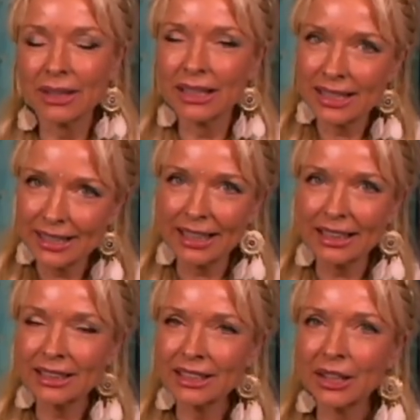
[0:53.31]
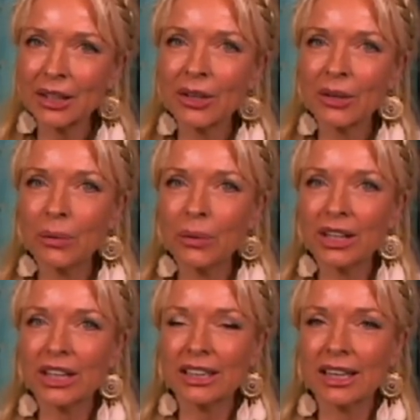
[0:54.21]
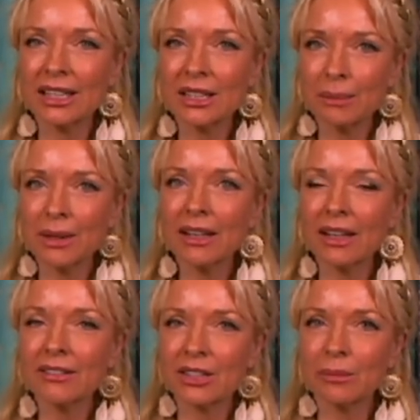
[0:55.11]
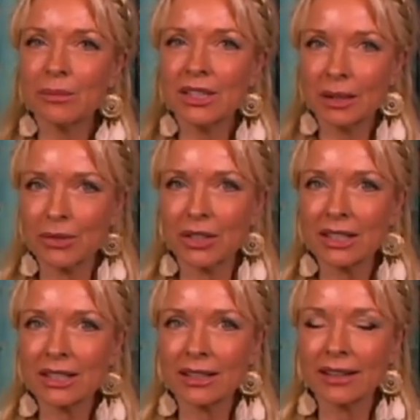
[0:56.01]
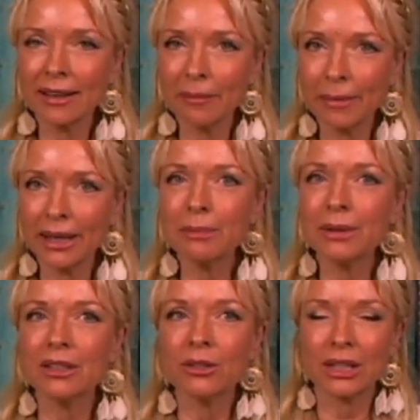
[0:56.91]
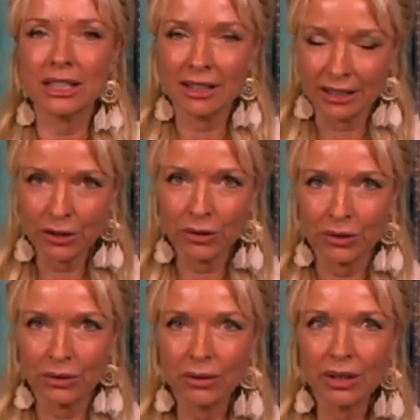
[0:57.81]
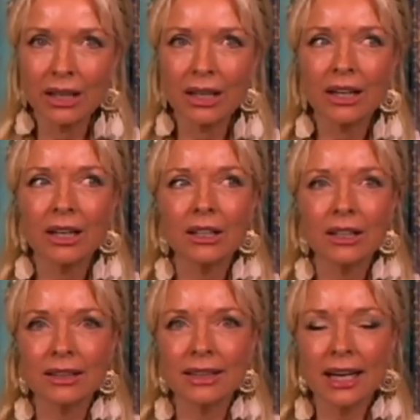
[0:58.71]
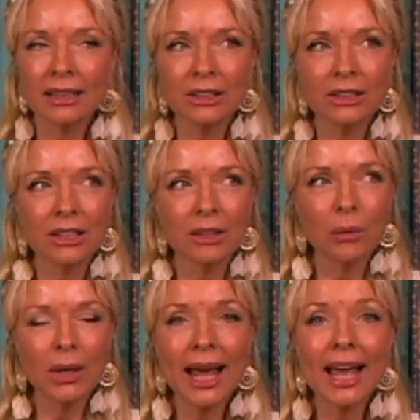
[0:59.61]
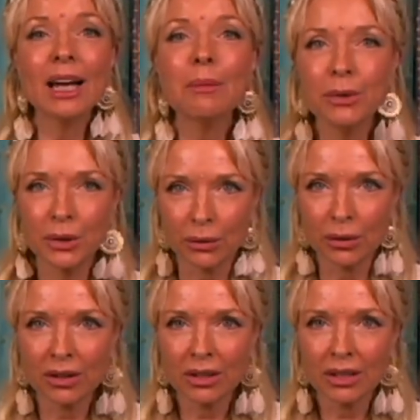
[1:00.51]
Instead, we're going to speak of some subjects that might be interesting to you, that will help you